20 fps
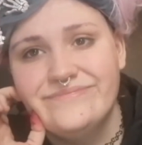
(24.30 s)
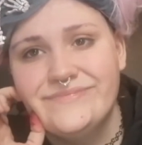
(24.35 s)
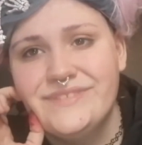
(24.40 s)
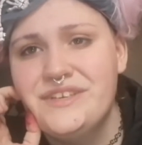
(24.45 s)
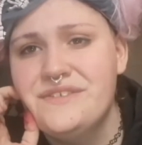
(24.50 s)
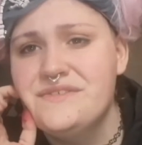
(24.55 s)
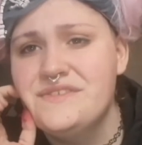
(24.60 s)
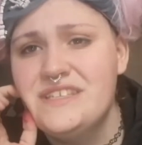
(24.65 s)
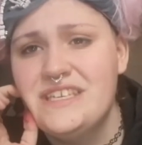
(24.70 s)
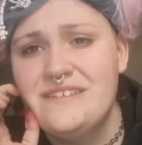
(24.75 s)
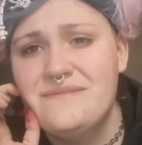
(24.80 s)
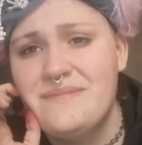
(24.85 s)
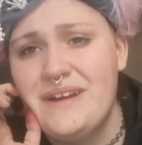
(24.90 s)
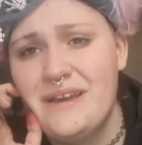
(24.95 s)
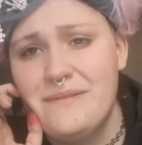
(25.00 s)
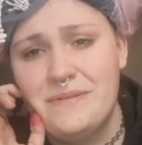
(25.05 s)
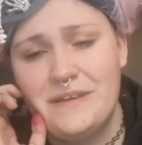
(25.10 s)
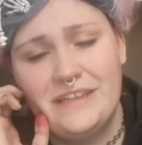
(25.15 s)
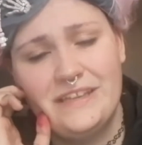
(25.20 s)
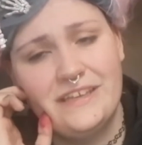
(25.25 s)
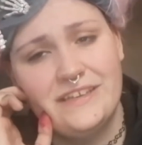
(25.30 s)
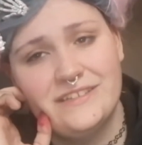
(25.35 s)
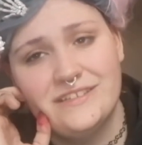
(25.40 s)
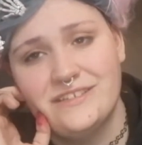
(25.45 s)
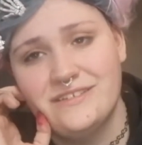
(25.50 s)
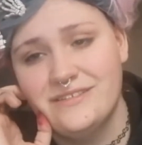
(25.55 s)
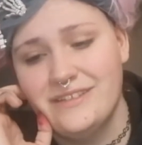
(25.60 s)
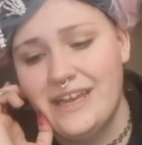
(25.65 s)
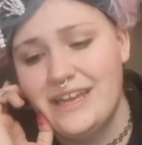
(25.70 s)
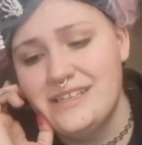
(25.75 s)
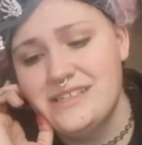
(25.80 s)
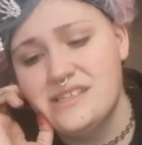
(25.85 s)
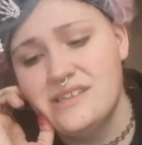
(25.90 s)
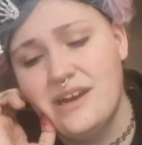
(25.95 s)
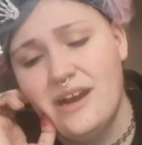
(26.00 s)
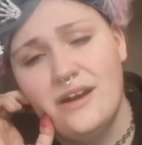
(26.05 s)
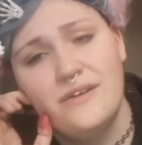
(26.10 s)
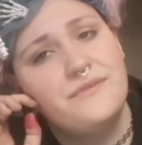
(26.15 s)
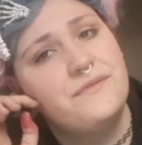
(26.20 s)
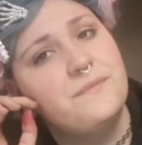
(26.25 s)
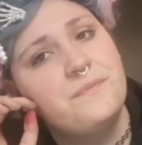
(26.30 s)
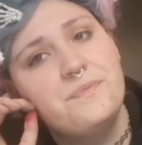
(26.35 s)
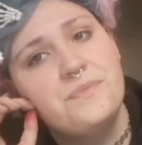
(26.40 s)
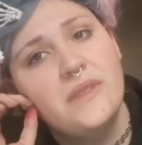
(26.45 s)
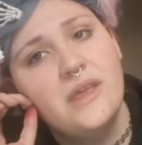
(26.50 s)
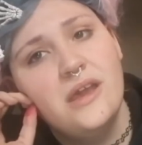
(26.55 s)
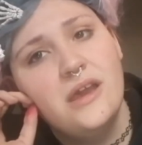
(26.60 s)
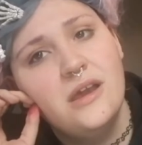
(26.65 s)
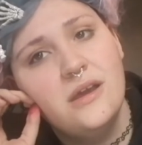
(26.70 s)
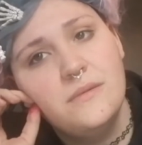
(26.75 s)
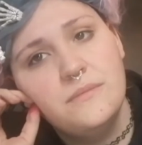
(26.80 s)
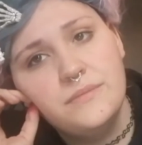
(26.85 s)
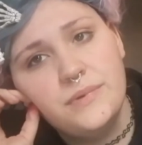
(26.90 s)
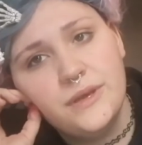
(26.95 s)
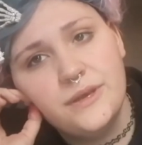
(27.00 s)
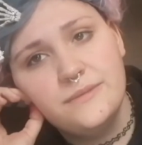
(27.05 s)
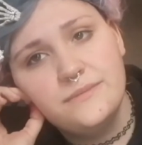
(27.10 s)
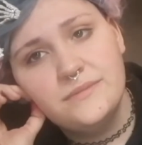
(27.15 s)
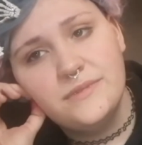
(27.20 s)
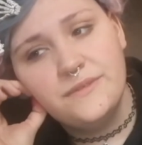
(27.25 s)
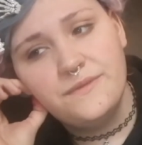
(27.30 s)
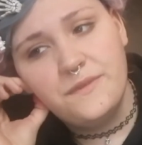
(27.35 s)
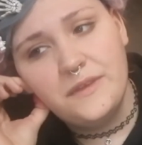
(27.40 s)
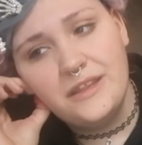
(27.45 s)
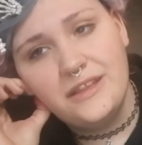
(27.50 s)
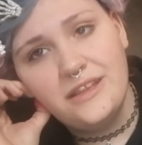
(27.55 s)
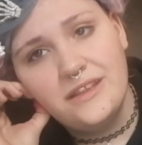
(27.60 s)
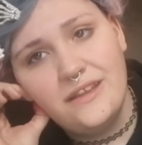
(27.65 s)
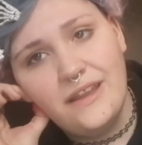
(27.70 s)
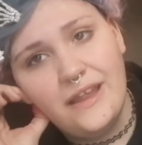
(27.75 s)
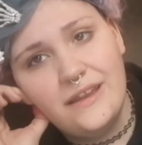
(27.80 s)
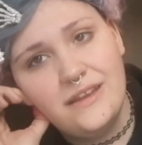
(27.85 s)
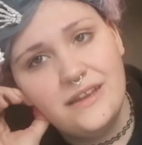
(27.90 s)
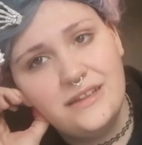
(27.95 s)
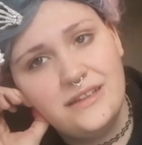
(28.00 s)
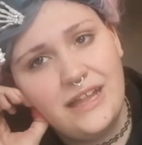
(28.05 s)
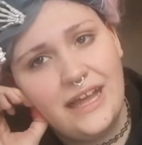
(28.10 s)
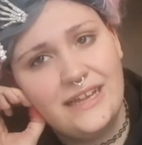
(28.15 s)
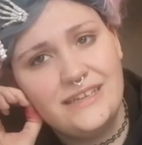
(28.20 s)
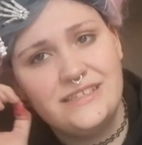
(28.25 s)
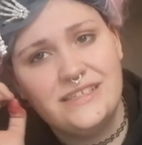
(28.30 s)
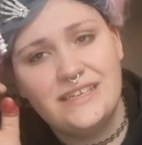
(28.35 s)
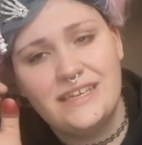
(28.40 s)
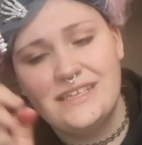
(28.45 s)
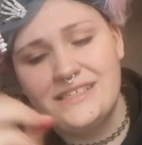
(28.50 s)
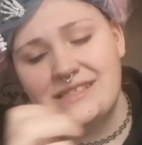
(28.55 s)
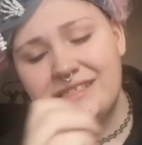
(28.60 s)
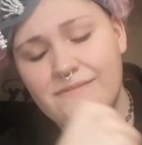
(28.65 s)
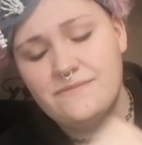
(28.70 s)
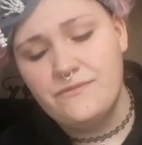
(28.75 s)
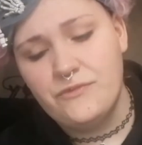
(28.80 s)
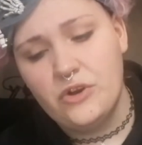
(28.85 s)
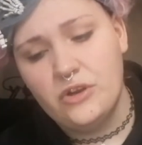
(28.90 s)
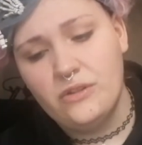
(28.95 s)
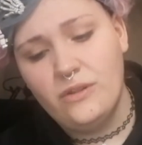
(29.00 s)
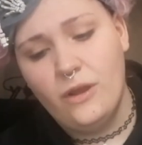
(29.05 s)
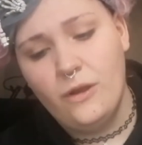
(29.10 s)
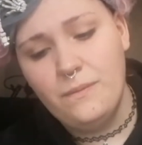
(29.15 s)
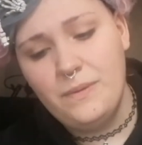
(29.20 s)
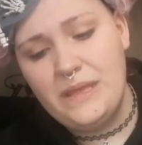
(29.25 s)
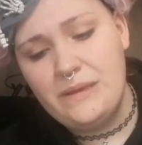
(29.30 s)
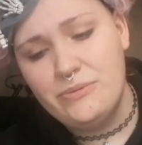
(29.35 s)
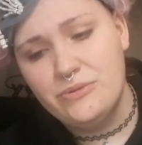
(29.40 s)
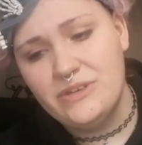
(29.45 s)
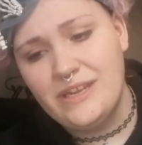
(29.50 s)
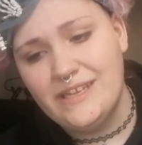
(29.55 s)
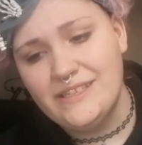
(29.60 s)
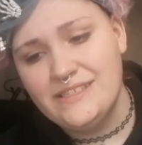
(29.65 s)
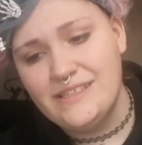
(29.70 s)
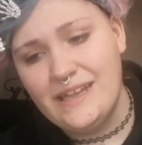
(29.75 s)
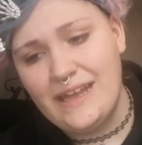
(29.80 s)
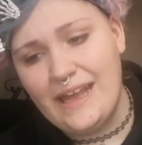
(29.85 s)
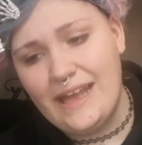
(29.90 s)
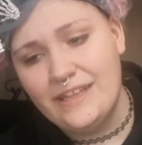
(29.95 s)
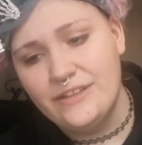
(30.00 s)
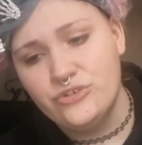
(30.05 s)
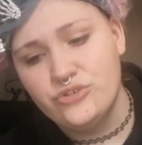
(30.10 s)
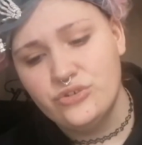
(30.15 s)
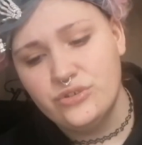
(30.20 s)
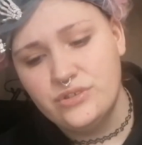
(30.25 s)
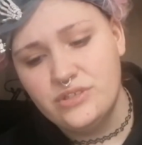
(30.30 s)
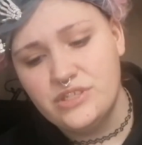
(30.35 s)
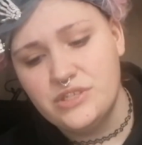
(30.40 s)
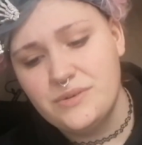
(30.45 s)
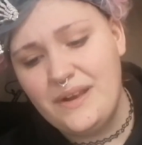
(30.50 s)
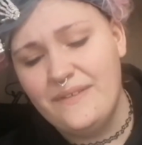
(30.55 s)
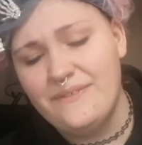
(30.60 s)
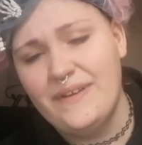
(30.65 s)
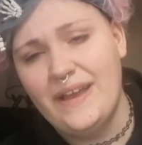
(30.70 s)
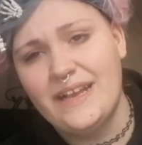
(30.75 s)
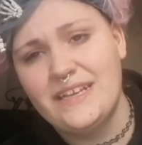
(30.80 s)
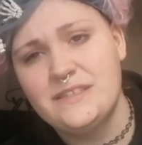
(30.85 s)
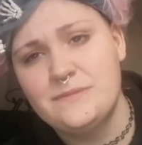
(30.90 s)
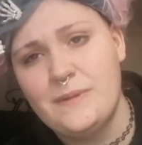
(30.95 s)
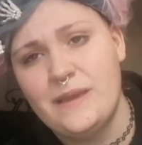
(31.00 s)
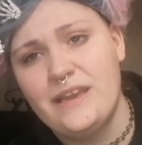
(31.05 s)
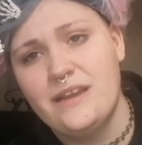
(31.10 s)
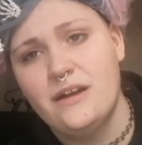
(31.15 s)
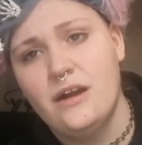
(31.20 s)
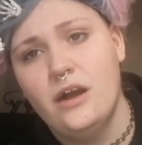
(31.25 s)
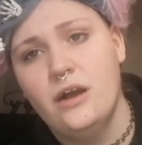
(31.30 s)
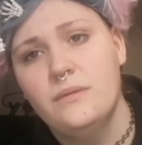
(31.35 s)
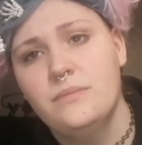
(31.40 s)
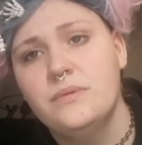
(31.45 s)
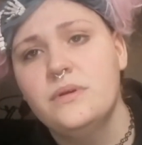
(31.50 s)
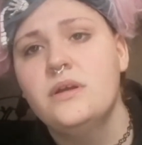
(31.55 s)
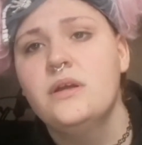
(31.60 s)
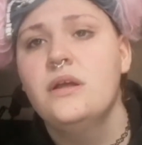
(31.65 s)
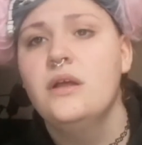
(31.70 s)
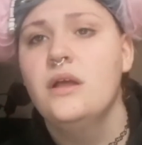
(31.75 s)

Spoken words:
you've seen my opinions on that stuff. But the thing that they're neglecting is, for a lot of people, that's their entrance to FX makeup.